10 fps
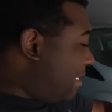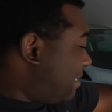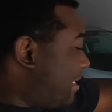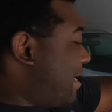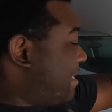It's
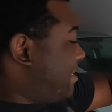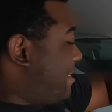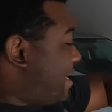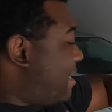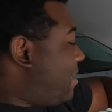the next
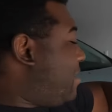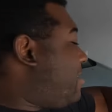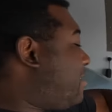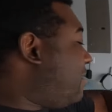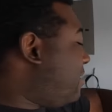day.
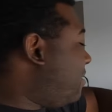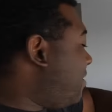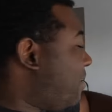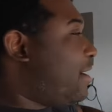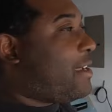
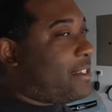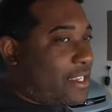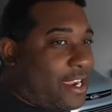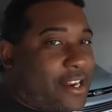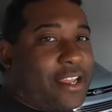
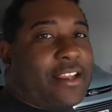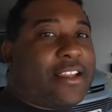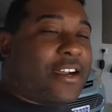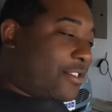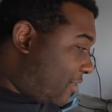
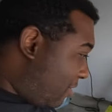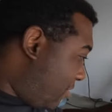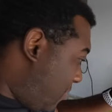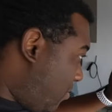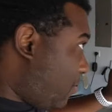Saturday. I saw the
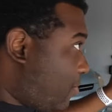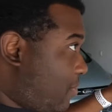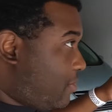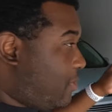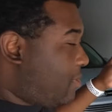whole
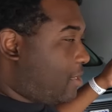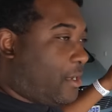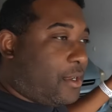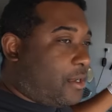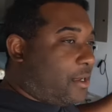
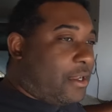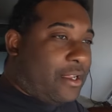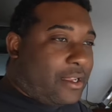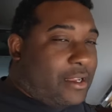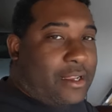
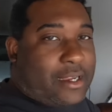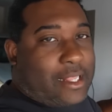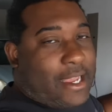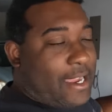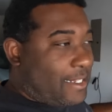
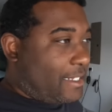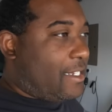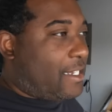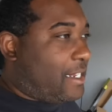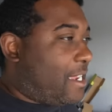class I
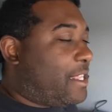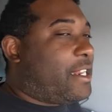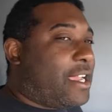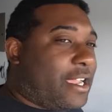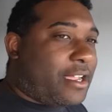took the other
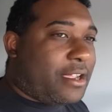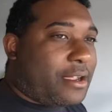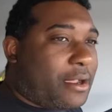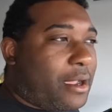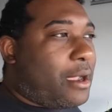day.
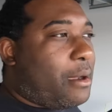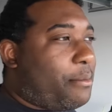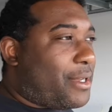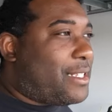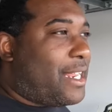
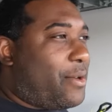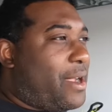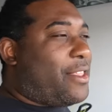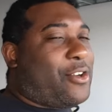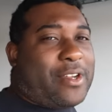But today we
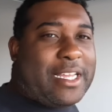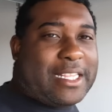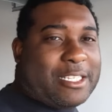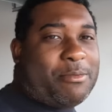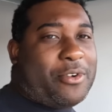had to go get
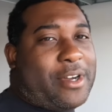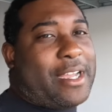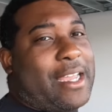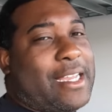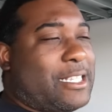this
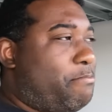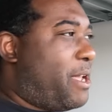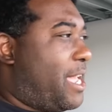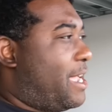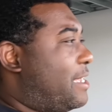boy his
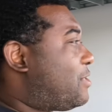bed.